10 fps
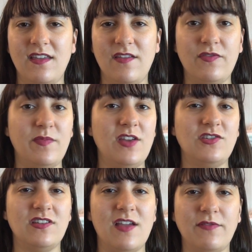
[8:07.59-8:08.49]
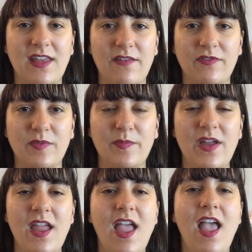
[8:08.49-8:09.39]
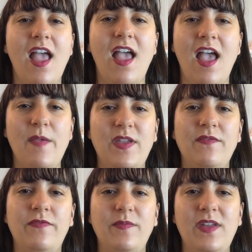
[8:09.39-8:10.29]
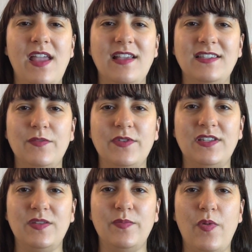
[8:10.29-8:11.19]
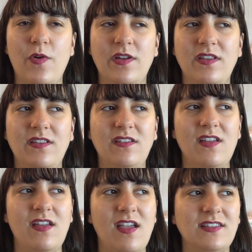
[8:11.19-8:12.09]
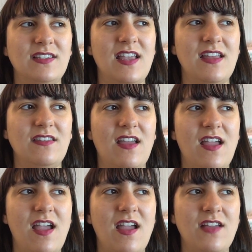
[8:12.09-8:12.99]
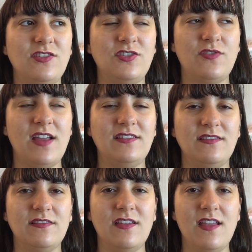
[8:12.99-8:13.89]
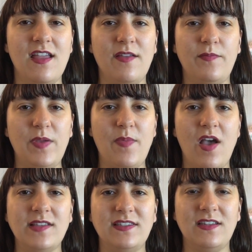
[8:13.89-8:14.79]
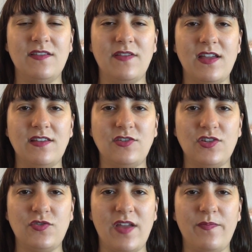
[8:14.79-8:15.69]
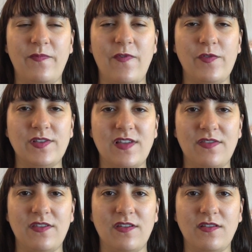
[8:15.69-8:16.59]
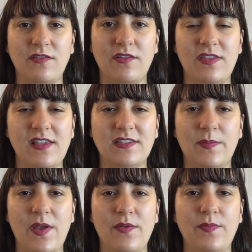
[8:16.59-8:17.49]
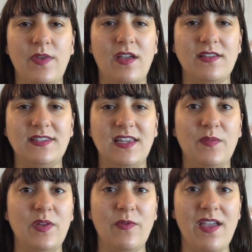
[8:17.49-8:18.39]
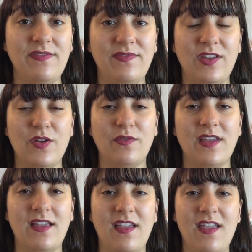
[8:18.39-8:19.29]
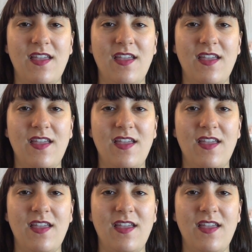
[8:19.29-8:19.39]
information I would get from her. But I mean, for me, I guess it wasn't important. I said I just tried to be positive. I just try to focus on the good things about seeing a midwife, you know, like